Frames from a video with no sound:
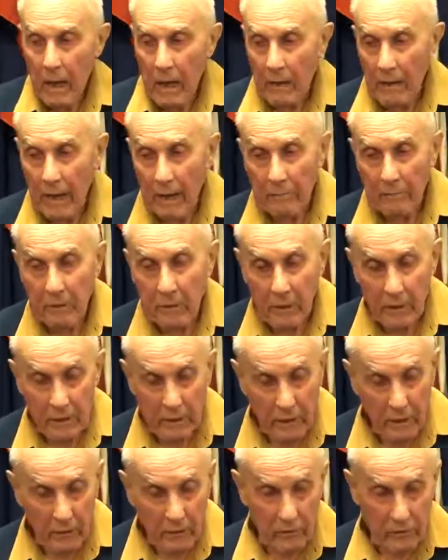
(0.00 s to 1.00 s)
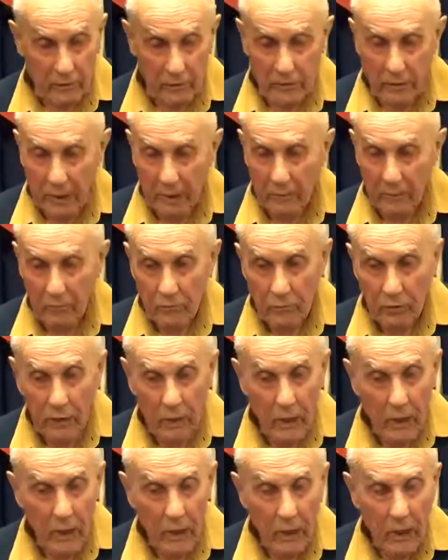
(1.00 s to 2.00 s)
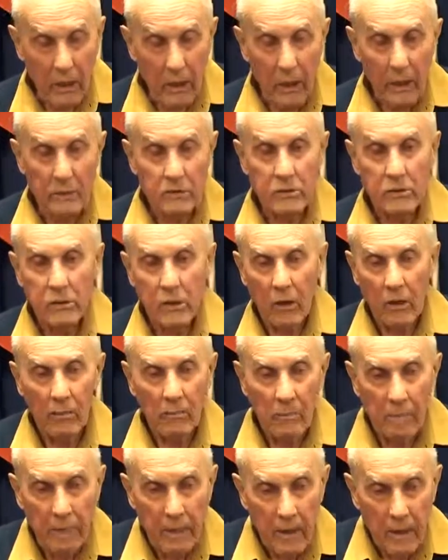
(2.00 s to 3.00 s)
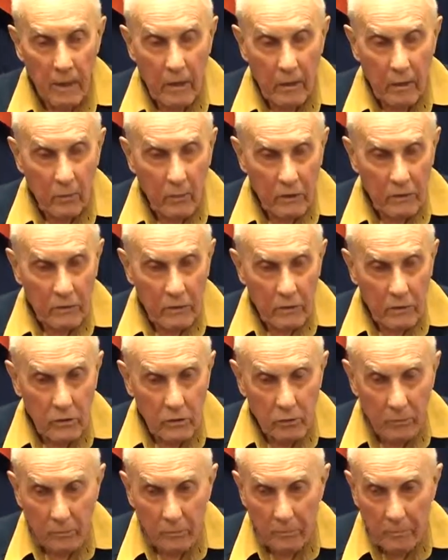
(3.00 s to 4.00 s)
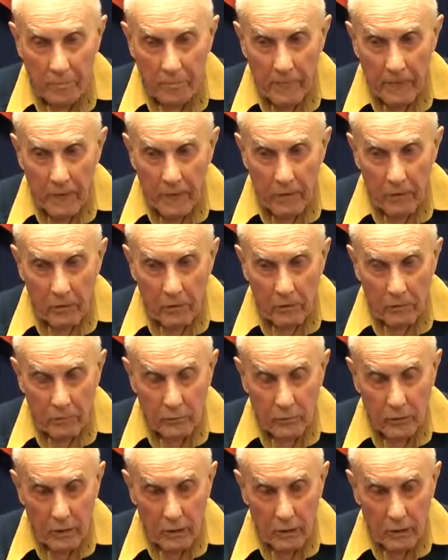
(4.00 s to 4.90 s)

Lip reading: That'd be another escape route. And so, what to do? Because